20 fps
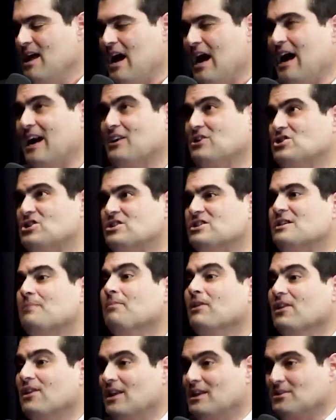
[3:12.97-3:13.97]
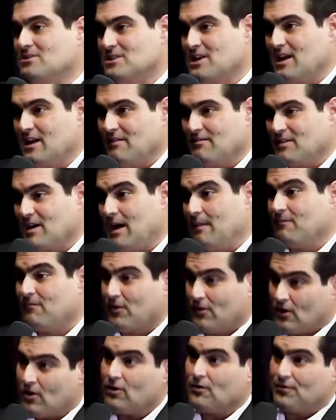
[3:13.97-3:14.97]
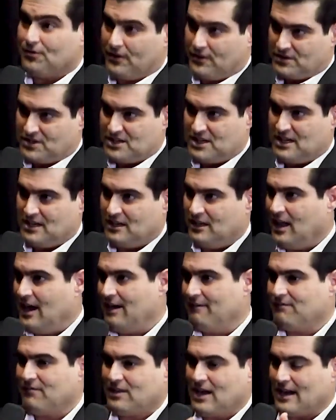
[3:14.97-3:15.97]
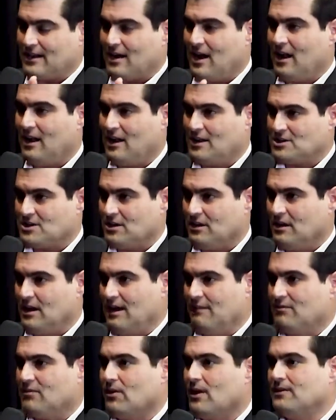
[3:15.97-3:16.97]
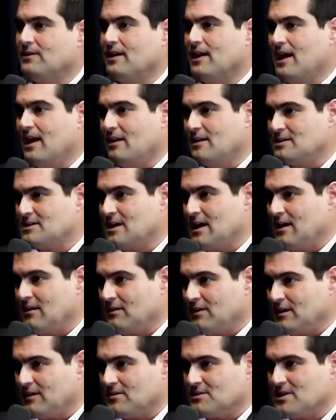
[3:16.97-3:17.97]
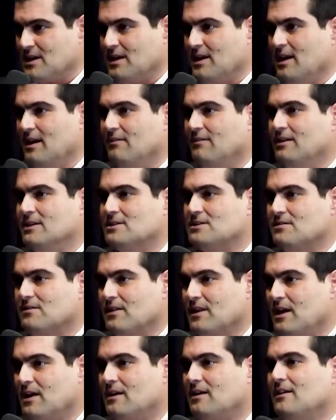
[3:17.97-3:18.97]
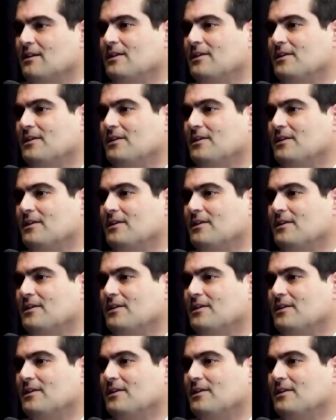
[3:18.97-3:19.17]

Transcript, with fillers: I just simply think there's not enough time for Earth to seed life, technological life throughout the galaxy. I don't think there's any evidence for that.